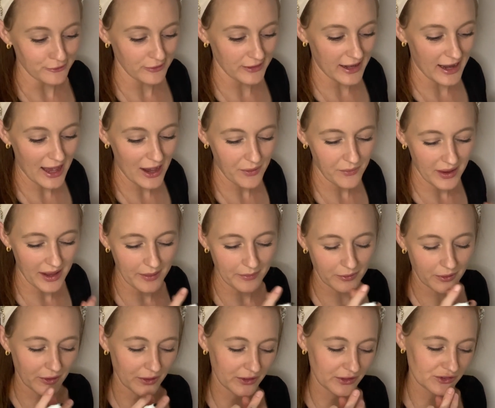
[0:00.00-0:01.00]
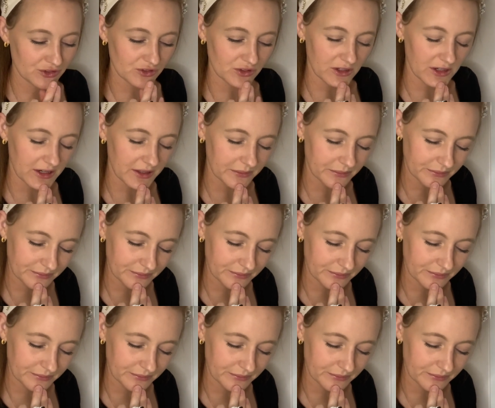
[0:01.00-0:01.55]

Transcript: Now I'm going to draw